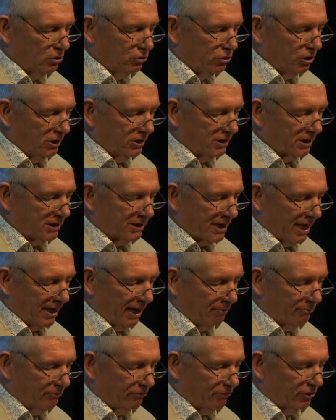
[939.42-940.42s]
Jesus said,
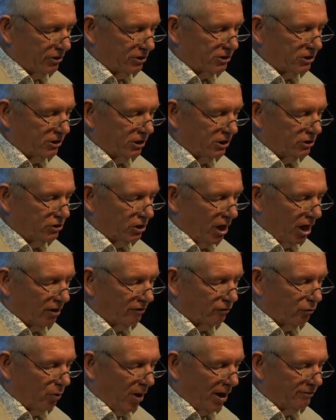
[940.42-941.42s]
I'm thirsty. A jar
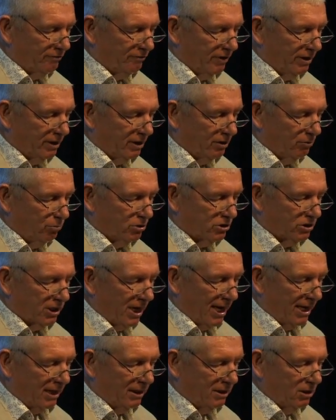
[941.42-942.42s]
of wine vinegar was
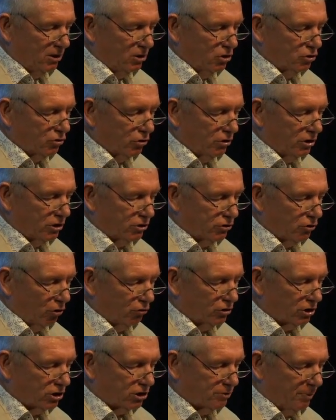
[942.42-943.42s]
there. So they
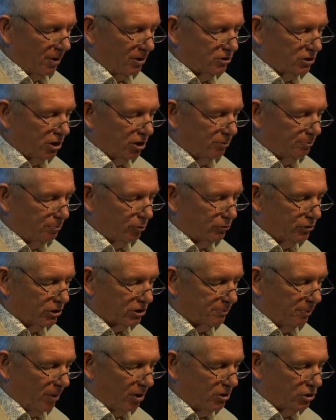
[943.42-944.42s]
soaked a sponge in it, put the
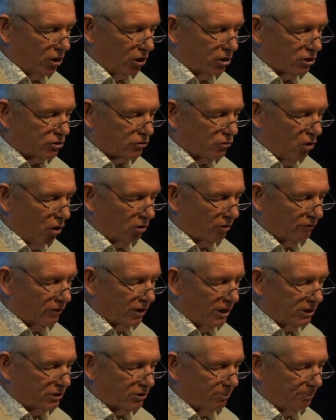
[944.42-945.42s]
sponge on the stalk of
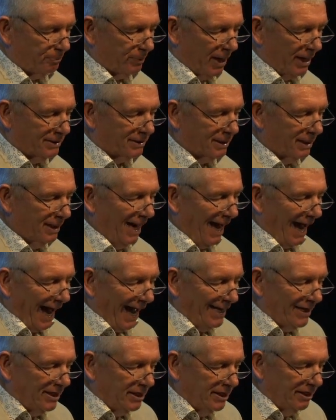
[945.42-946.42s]
the hyssop plant,
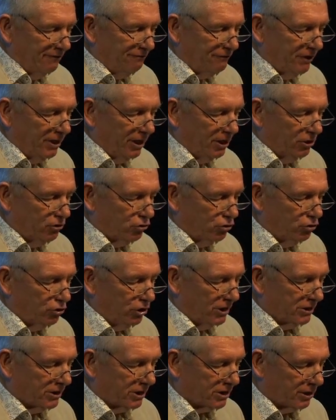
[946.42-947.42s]
and lifted it to
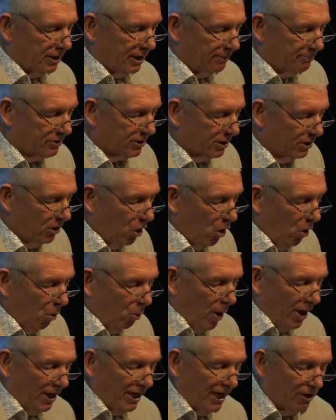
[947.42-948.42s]
Jesus' lips.
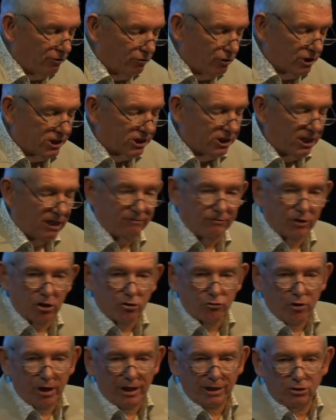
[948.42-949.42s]
When he had received the
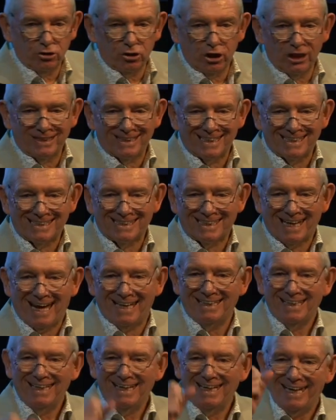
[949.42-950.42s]
drink, Jesus
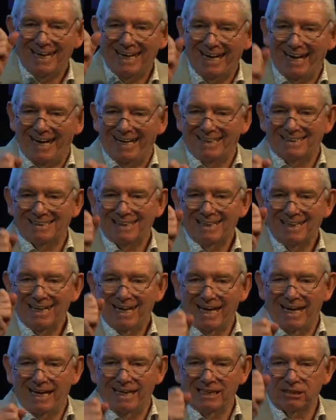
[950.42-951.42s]
said, it
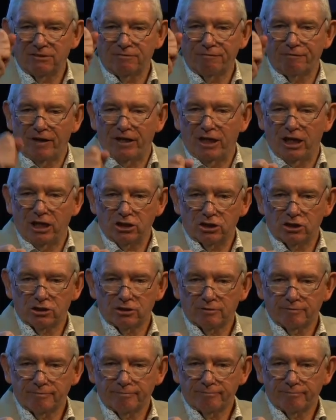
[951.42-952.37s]
is finished.